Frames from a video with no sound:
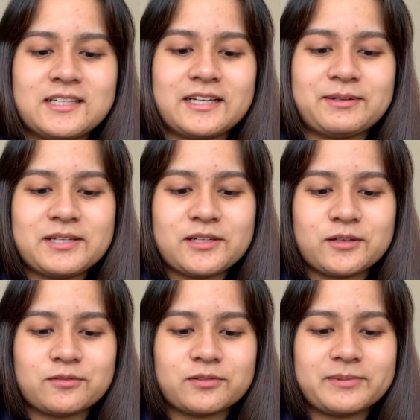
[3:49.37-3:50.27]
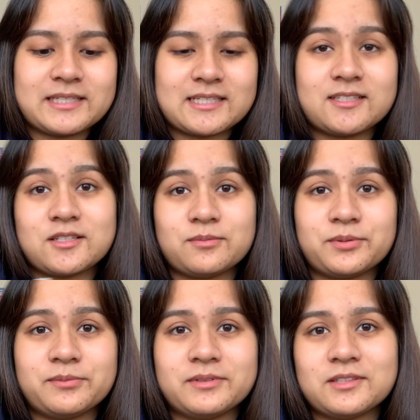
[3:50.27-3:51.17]
I went home for my dentist
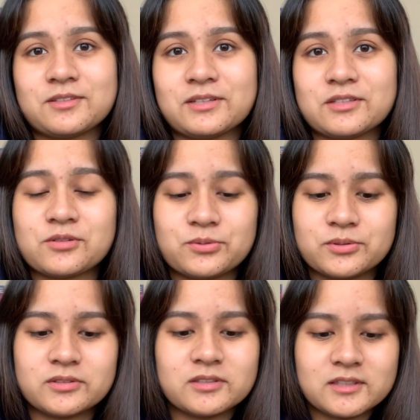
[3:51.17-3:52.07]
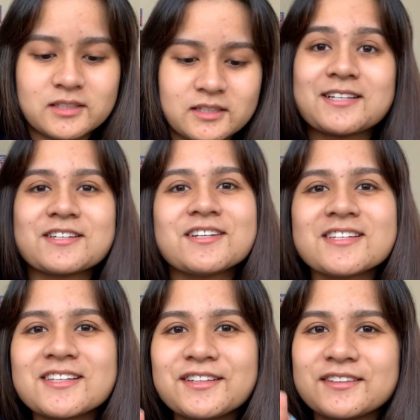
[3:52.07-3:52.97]
appointment, so that's cool. I saw
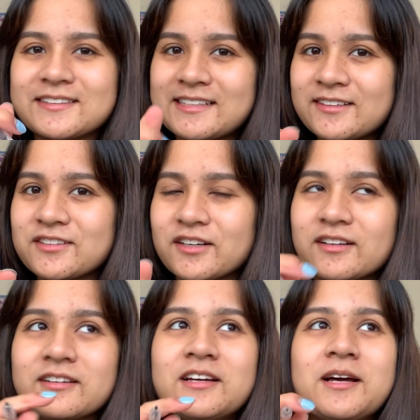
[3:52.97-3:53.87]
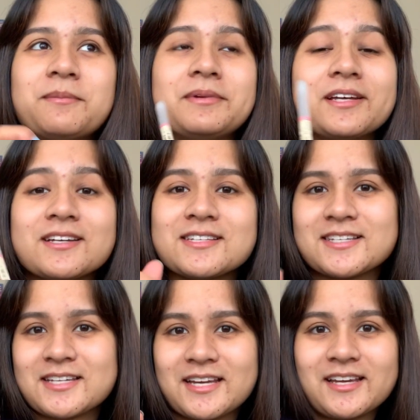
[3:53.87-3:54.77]
this thing on TikTok because
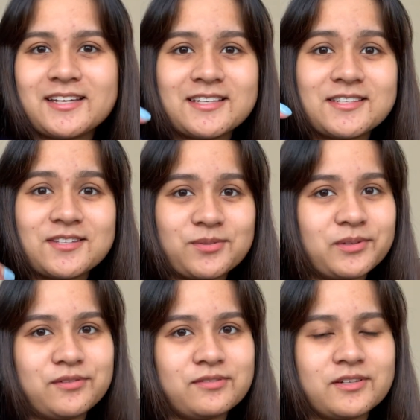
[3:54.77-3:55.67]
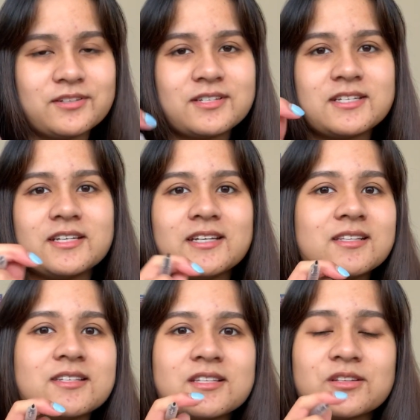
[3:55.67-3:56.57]
today is the 21st,
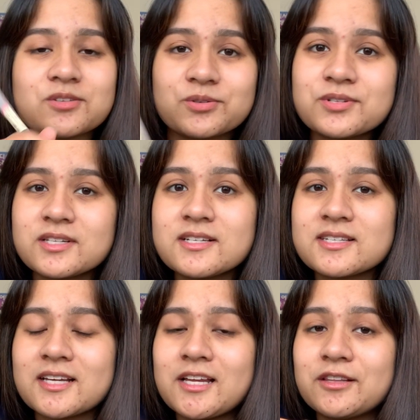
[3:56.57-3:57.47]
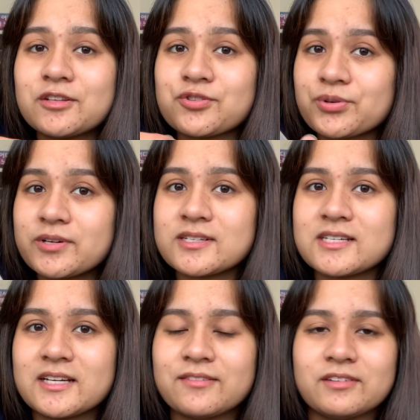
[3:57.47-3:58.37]
it's the solstice and the shortest
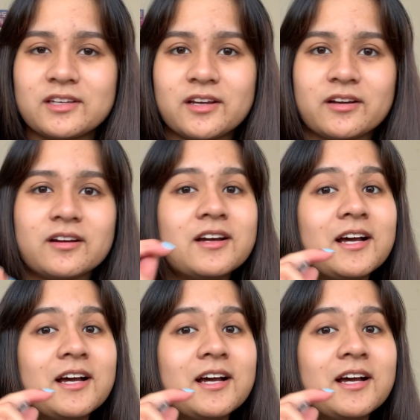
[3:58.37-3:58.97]
day of the year.